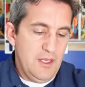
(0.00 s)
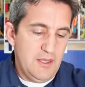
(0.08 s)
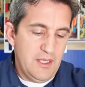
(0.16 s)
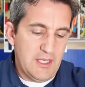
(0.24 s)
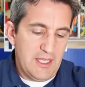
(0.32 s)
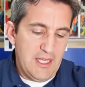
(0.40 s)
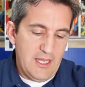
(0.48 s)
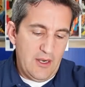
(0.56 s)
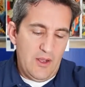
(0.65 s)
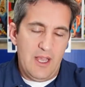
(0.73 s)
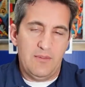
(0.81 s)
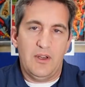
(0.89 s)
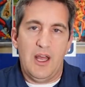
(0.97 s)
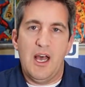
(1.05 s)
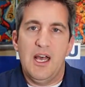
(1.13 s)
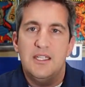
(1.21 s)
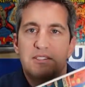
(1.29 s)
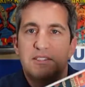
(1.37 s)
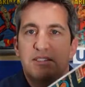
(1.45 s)
And then again, I'll have
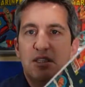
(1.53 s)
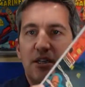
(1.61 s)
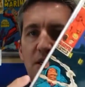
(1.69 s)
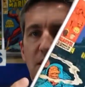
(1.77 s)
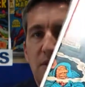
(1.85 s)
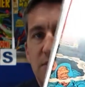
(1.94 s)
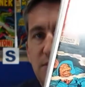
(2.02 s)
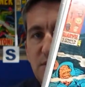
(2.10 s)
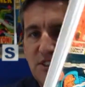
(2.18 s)
lots of